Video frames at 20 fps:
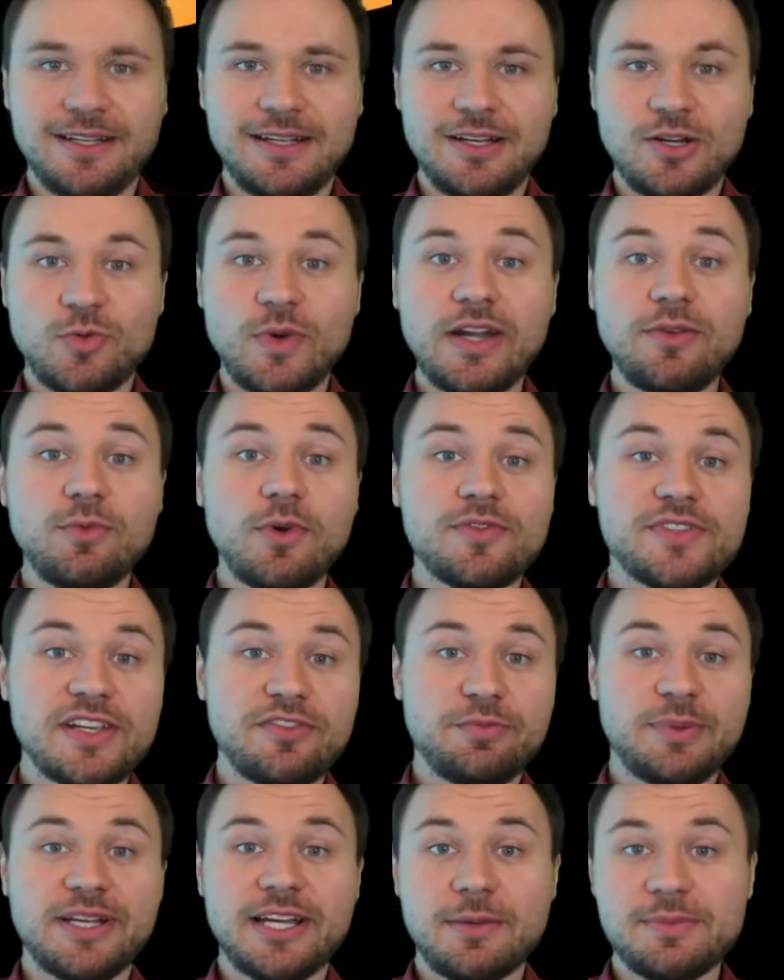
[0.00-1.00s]
Red dwarfs have
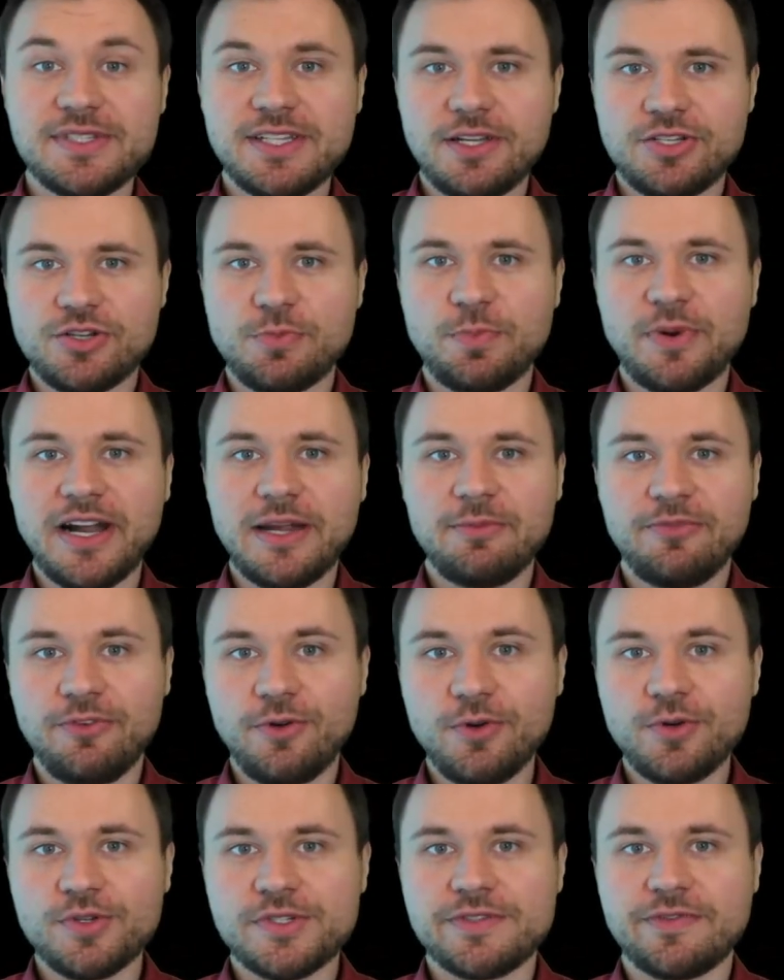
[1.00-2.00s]
become such a prime
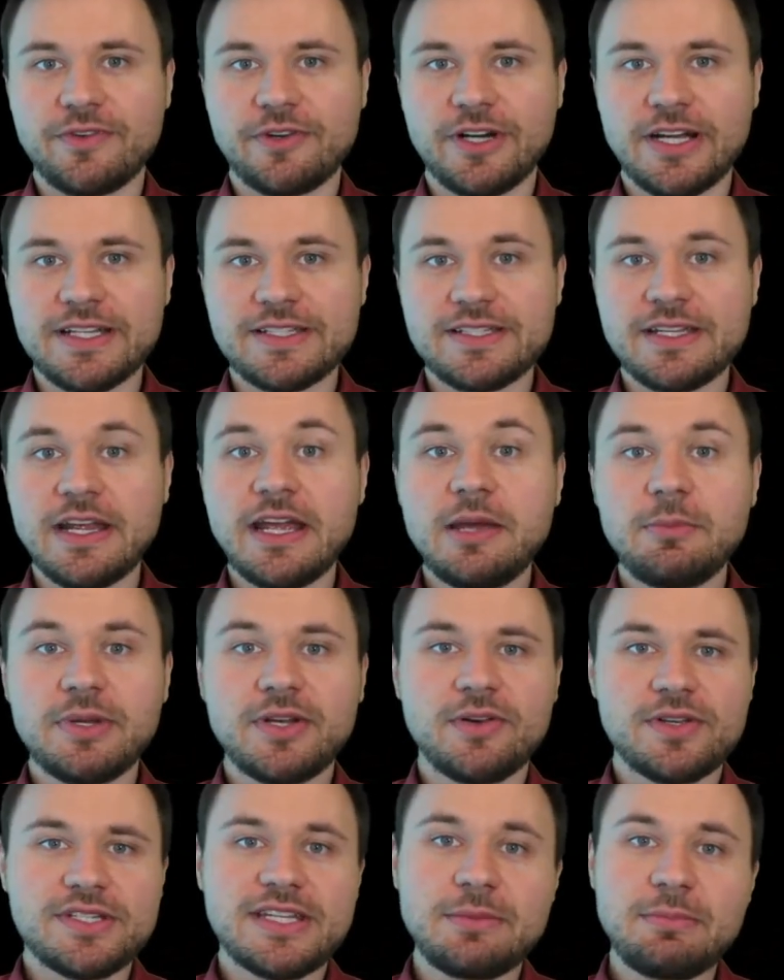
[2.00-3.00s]
focus for us
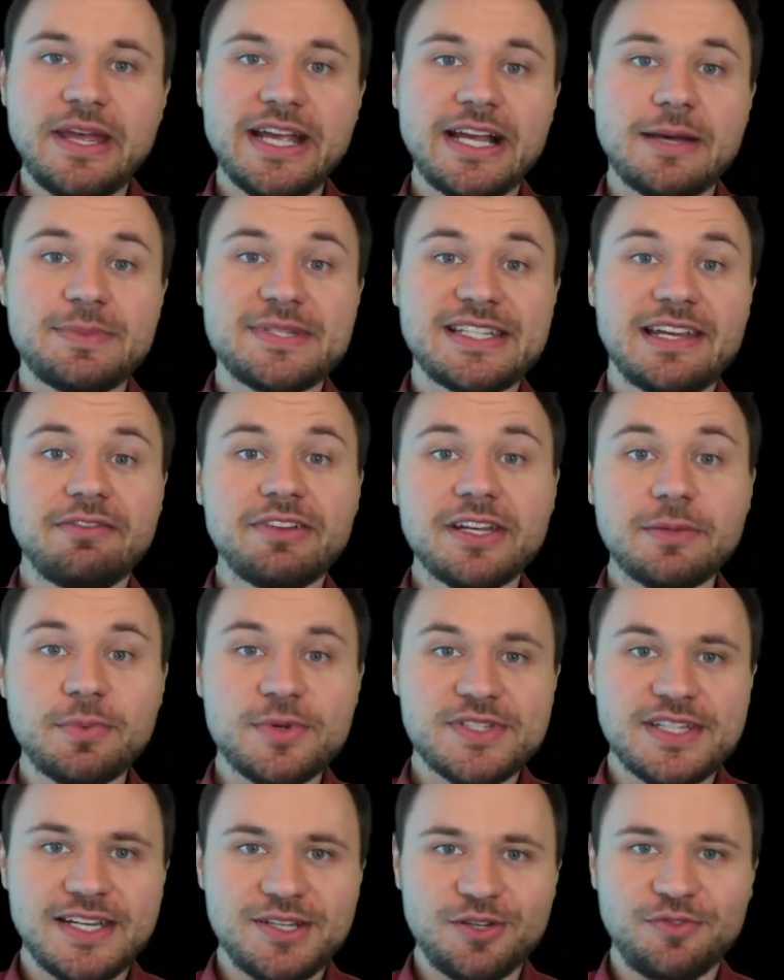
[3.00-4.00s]
because they make up
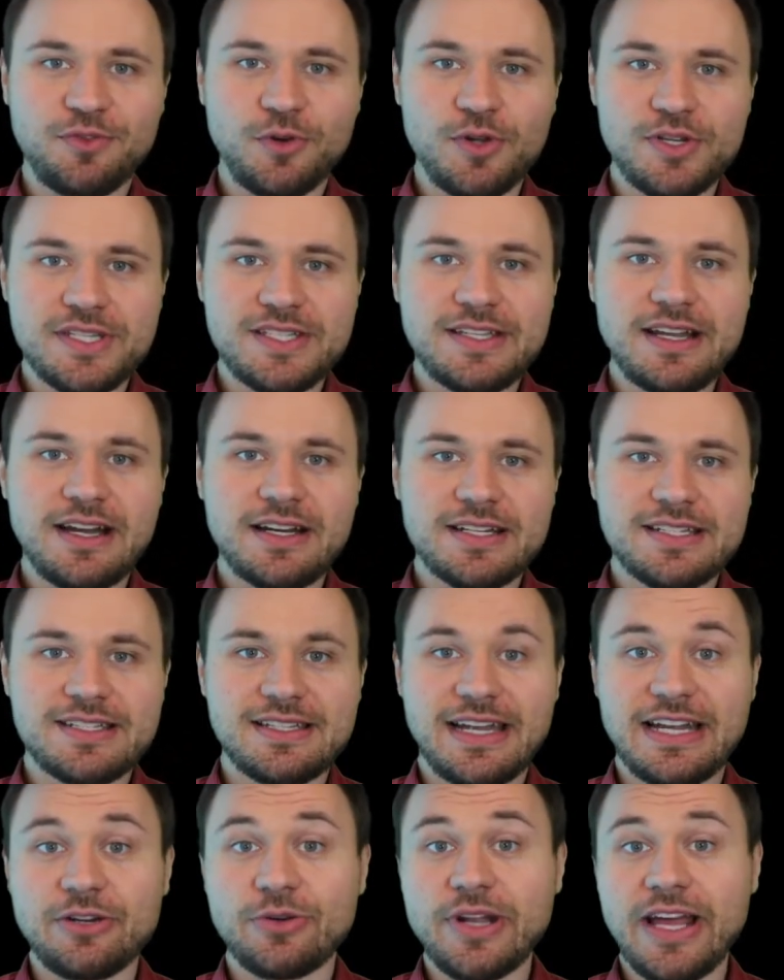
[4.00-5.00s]
70% of all stars
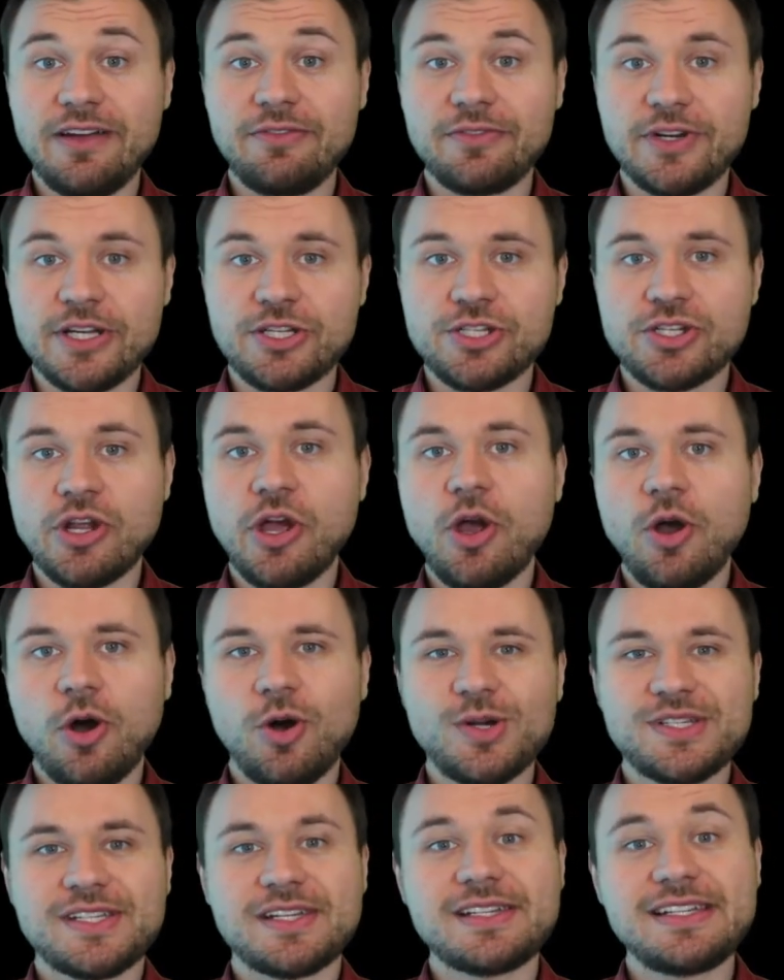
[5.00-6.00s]
and on average
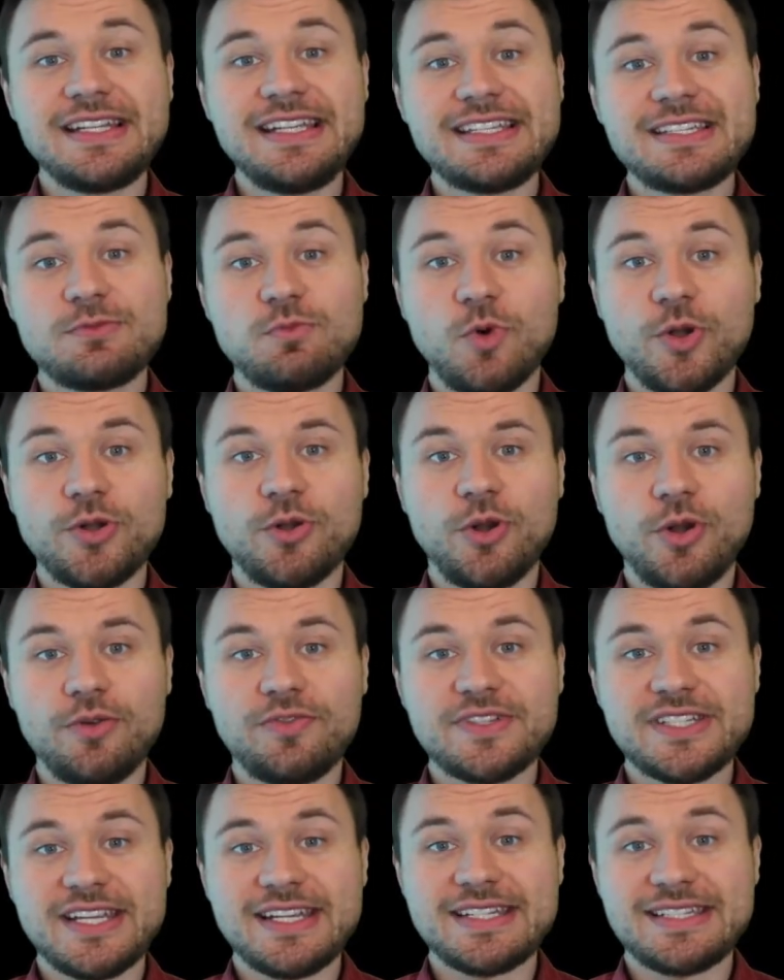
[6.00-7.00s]
host at least one
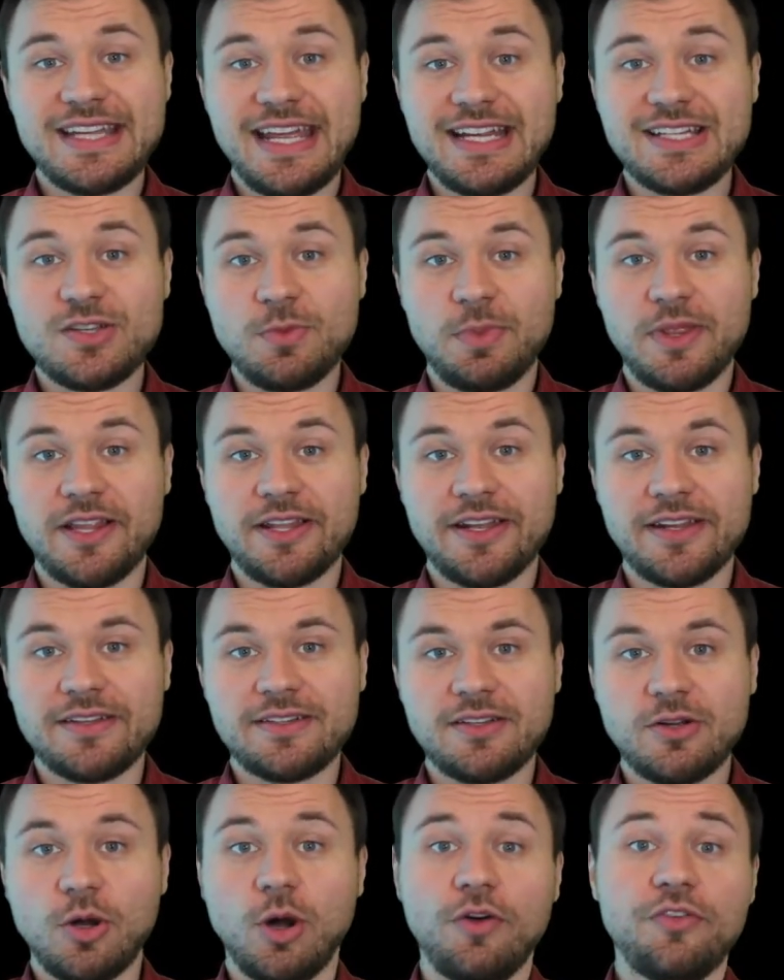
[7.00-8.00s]
Earth-sized exoplanet,
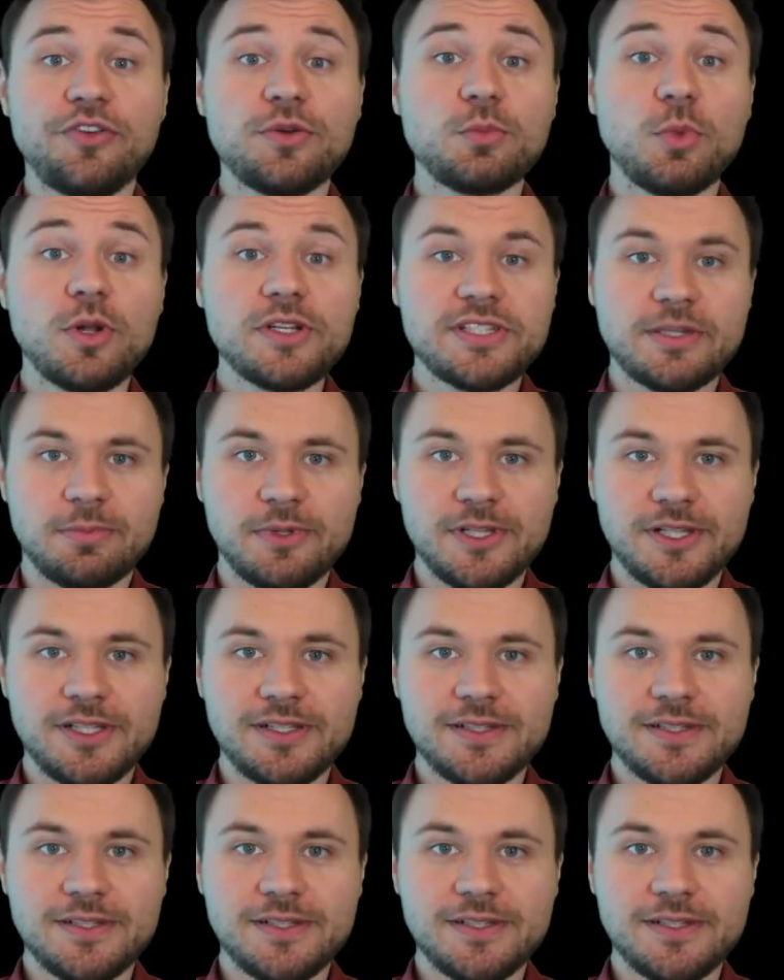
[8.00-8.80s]
often multiple.